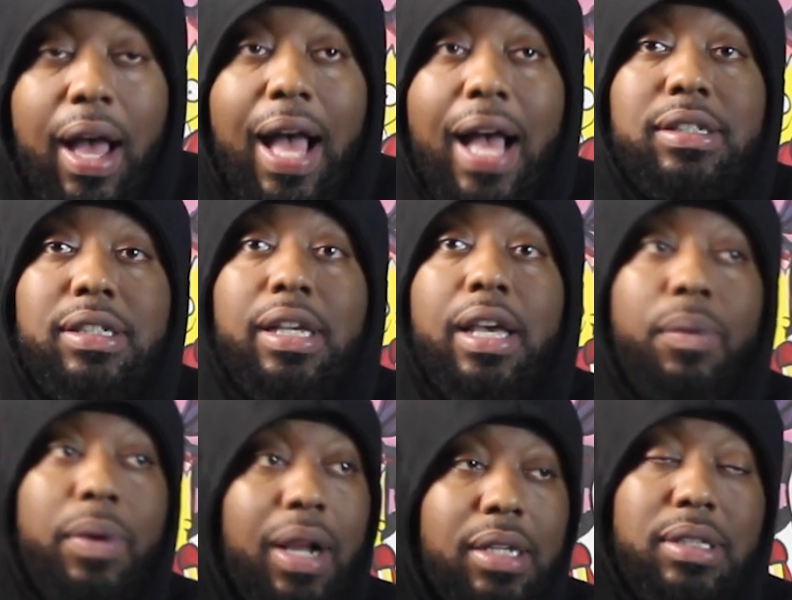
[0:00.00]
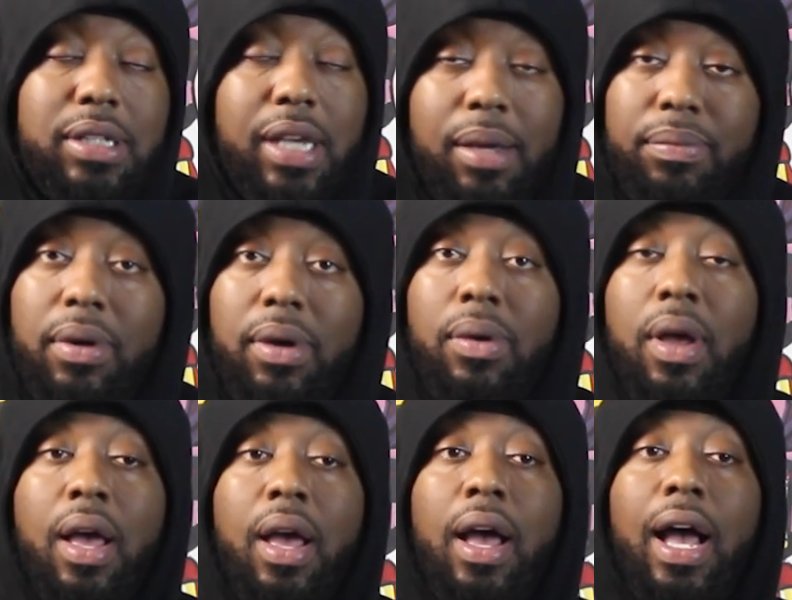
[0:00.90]
I said what I said,
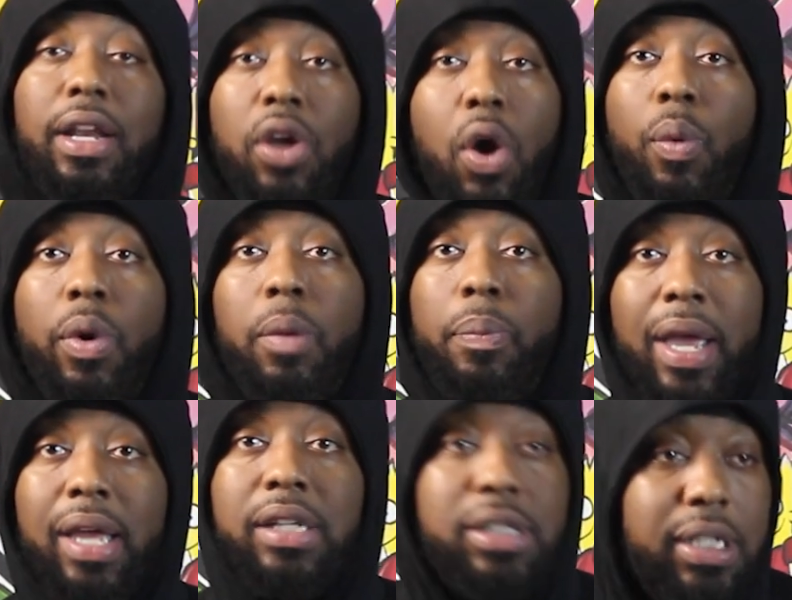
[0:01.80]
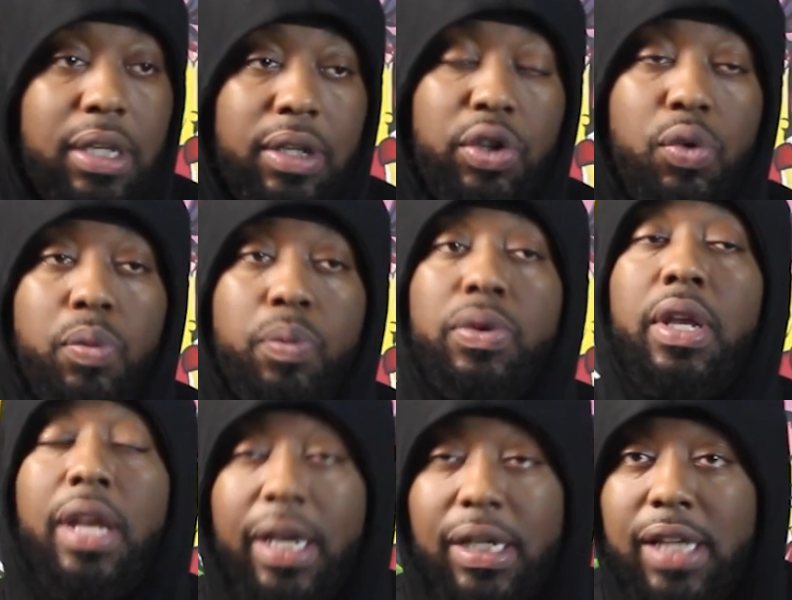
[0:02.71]
bro. I don't want to pay to see you the
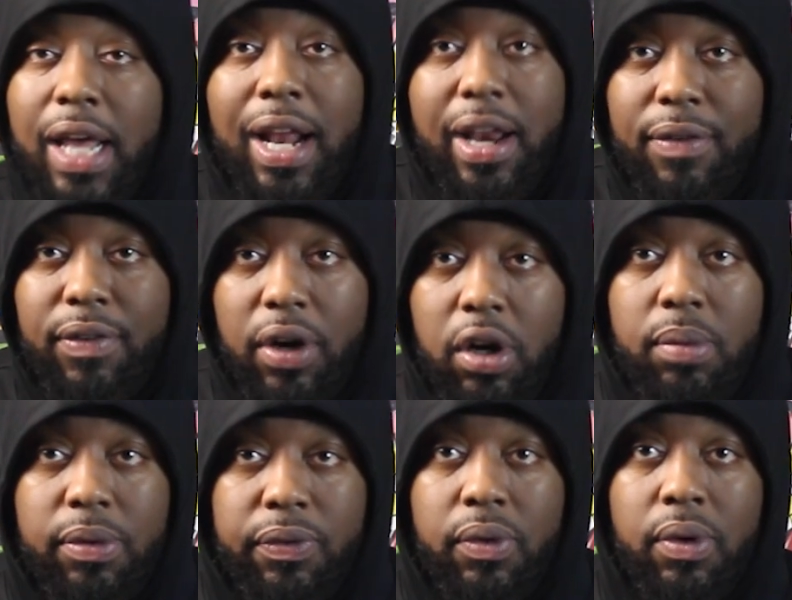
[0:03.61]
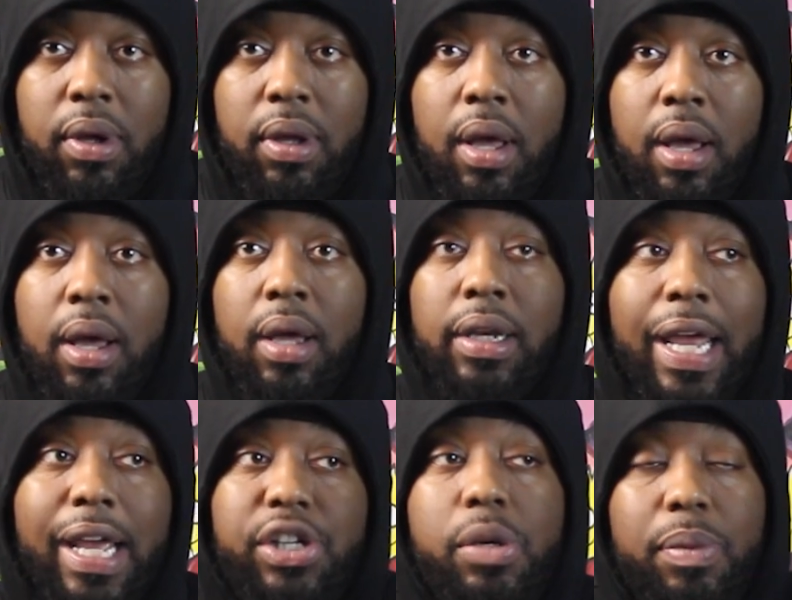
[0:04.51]
niggas that I never heard before.
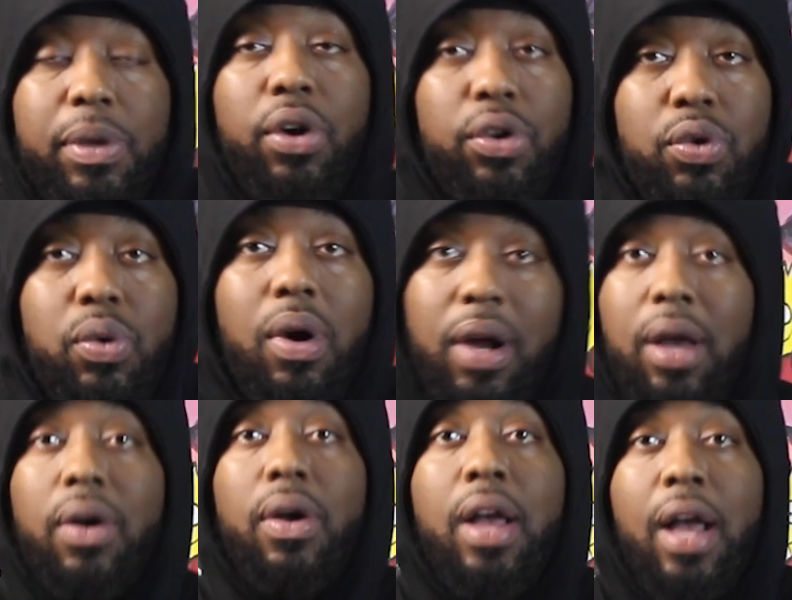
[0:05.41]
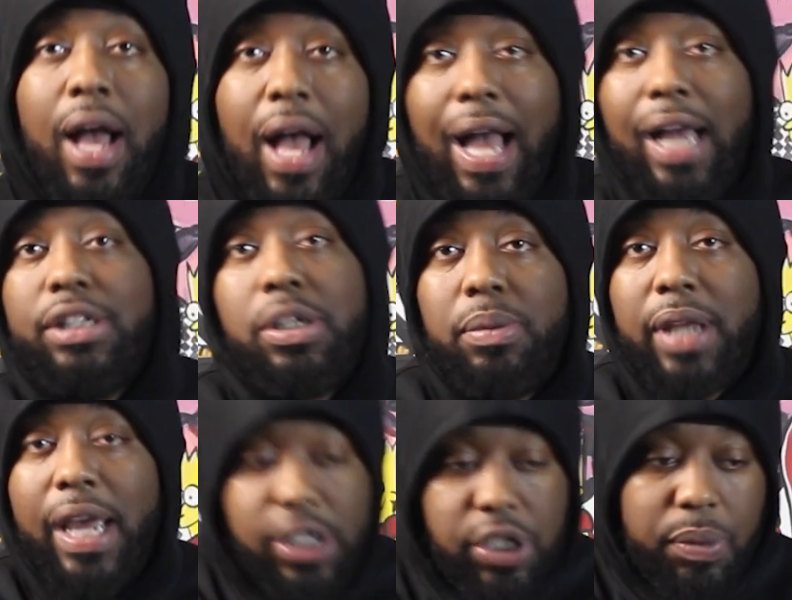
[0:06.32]
They should be on URL. I should
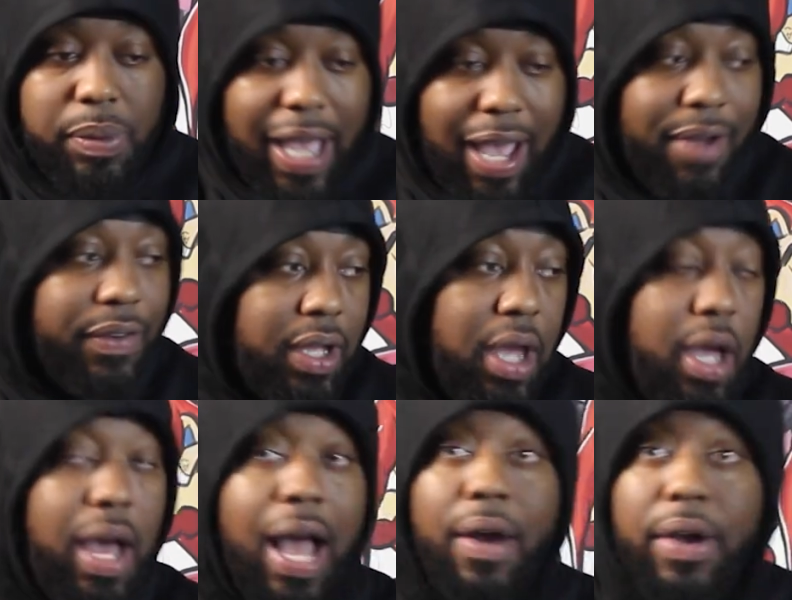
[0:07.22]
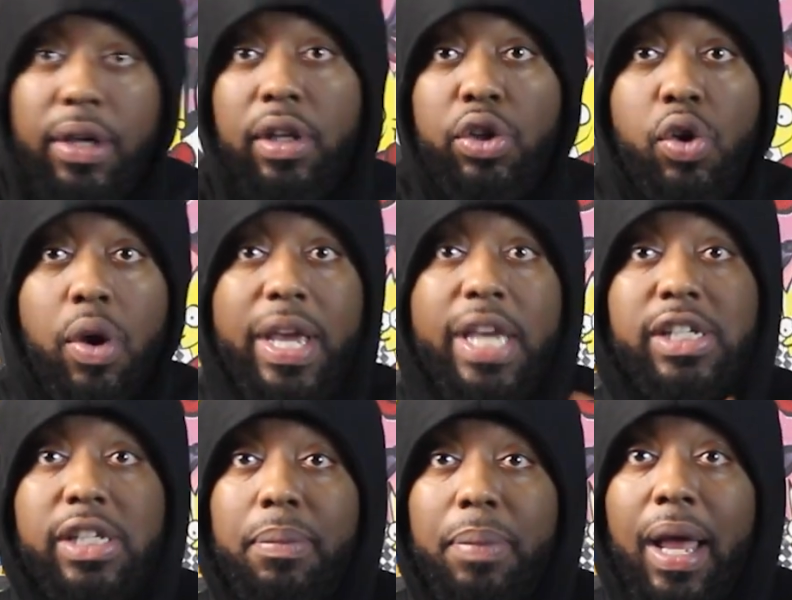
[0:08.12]
they should be having how you know
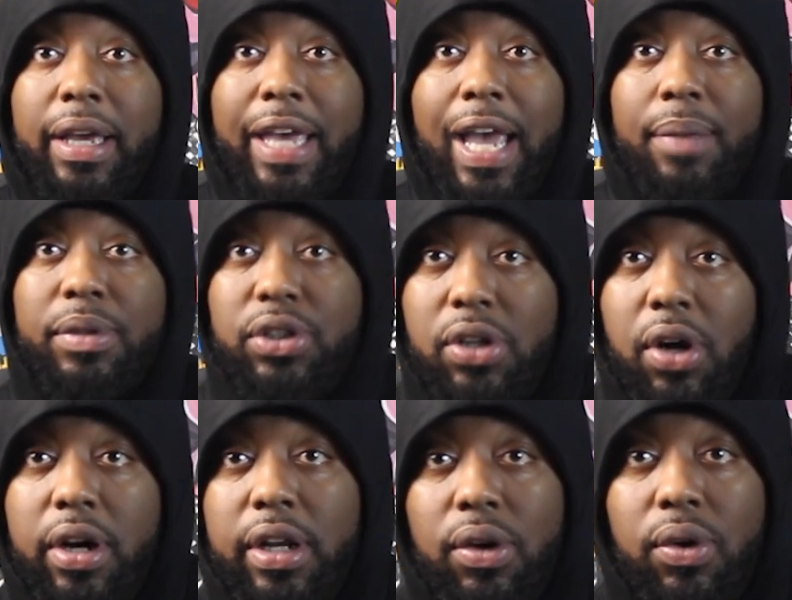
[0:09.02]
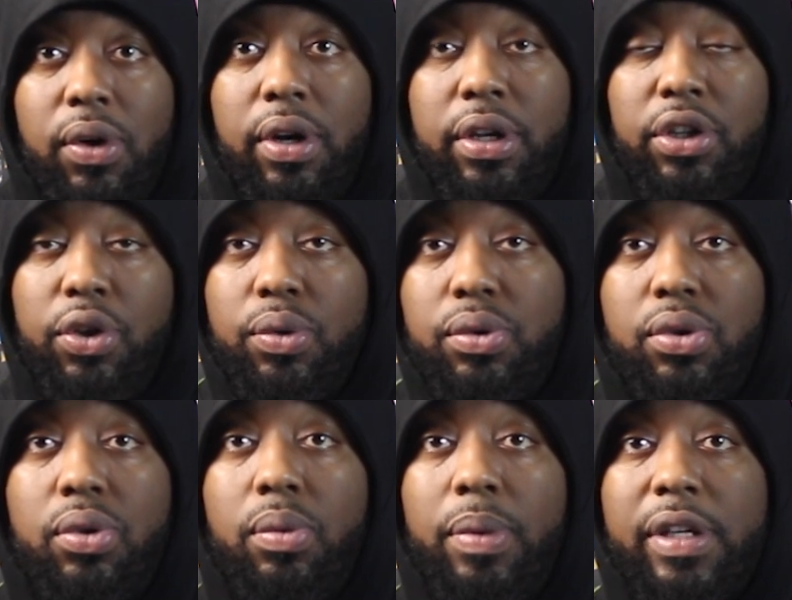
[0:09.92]
easy to black captain started on
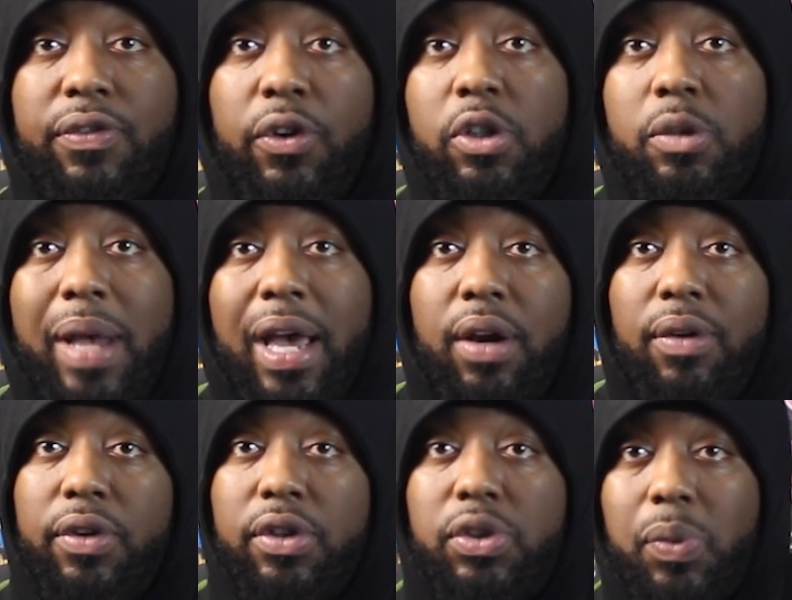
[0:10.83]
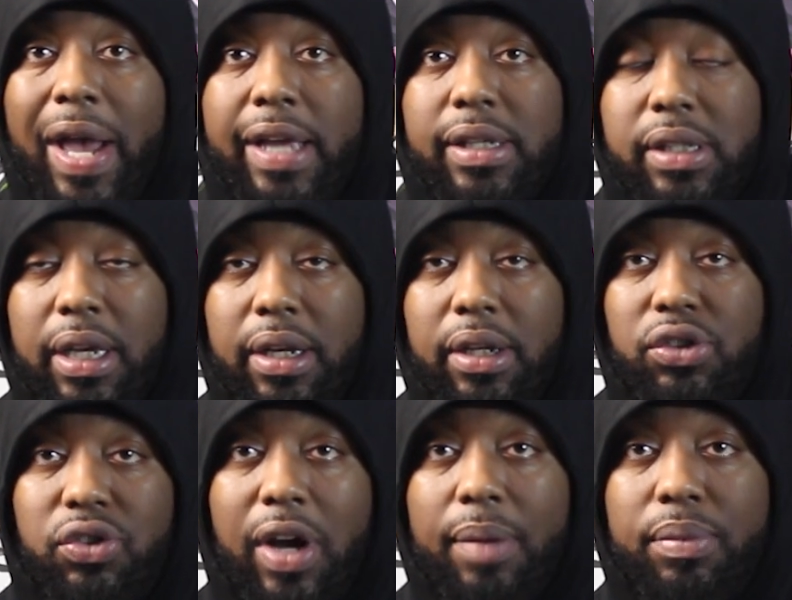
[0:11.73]
YouTube. His first battle versus Swag Tana
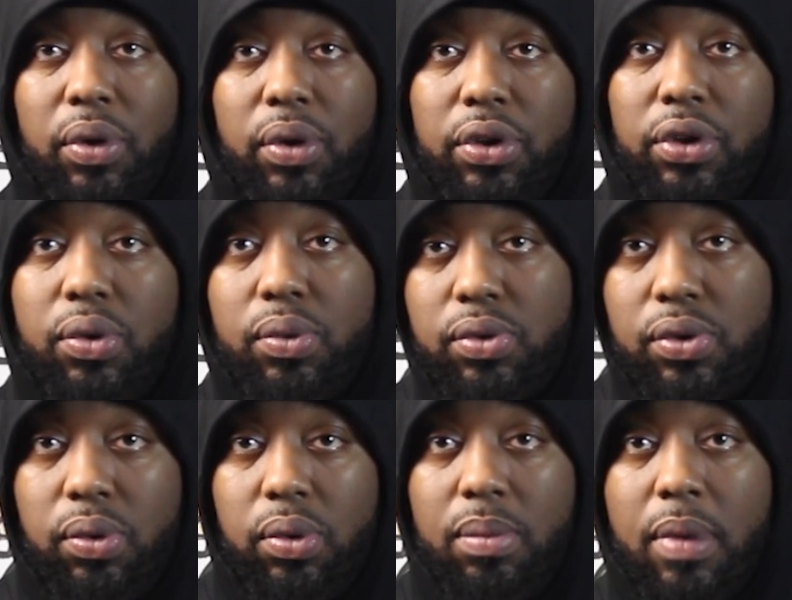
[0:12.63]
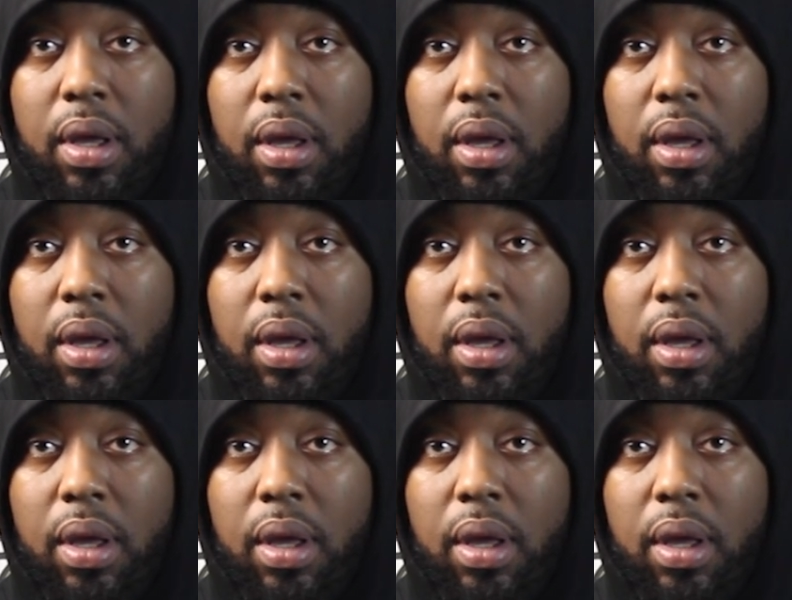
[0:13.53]
dropped on YouTube.